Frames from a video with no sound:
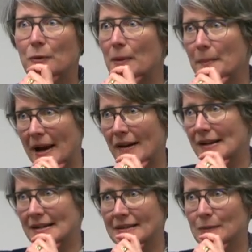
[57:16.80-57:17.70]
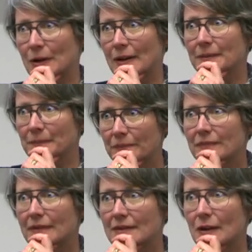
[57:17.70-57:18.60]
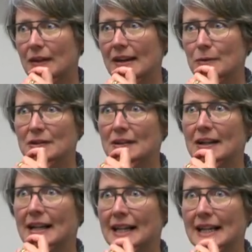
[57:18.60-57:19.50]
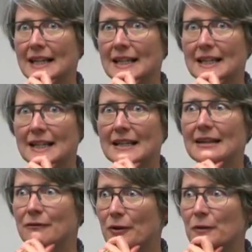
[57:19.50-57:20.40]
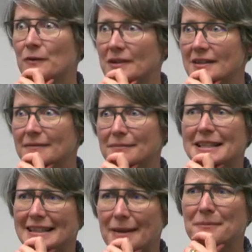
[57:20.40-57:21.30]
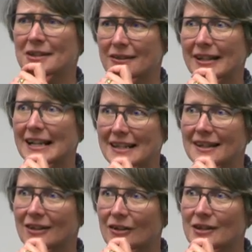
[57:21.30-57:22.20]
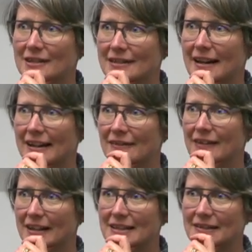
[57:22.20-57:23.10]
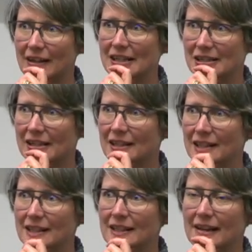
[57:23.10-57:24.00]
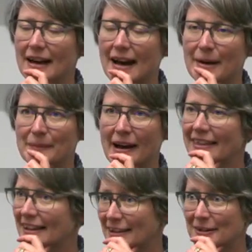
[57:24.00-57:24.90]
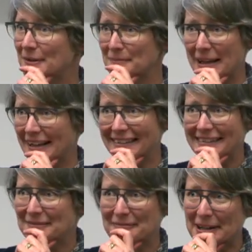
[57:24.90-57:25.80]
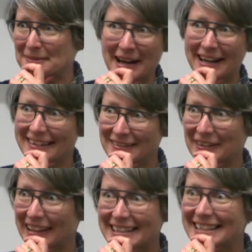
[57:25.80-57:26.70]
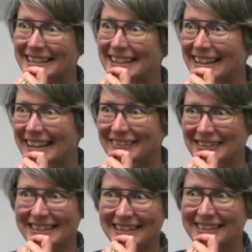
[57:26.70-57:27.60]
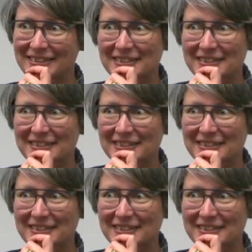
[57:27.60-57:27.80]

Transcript: what the barriers were. So they were certainly involved to some degree in the co-design sort of intervention. I think it could have been much better, but it was a